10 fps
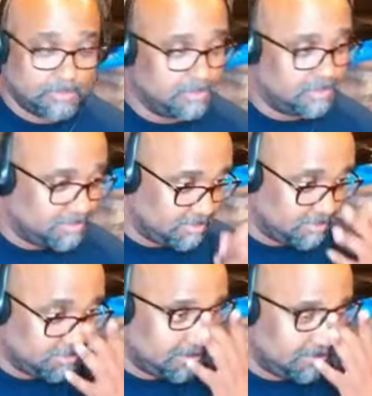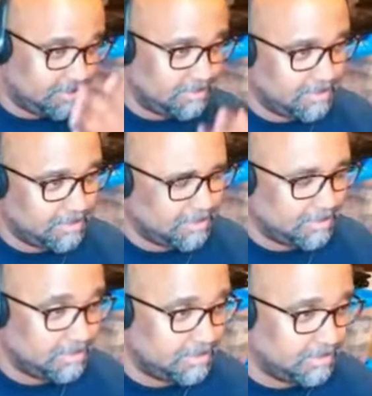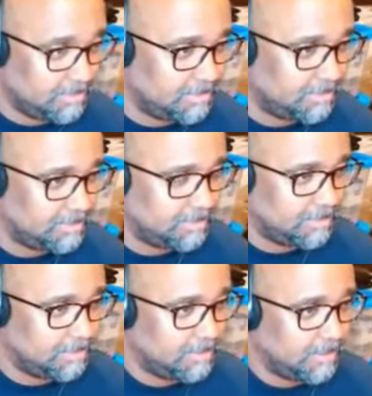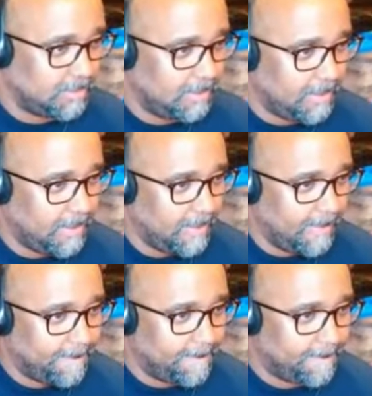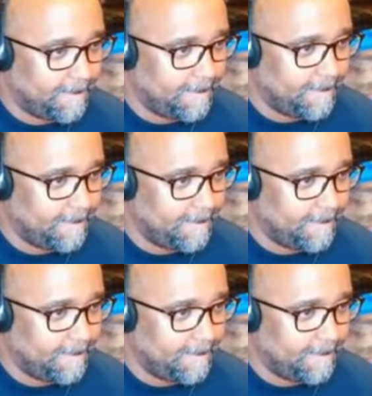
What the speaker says: (silent)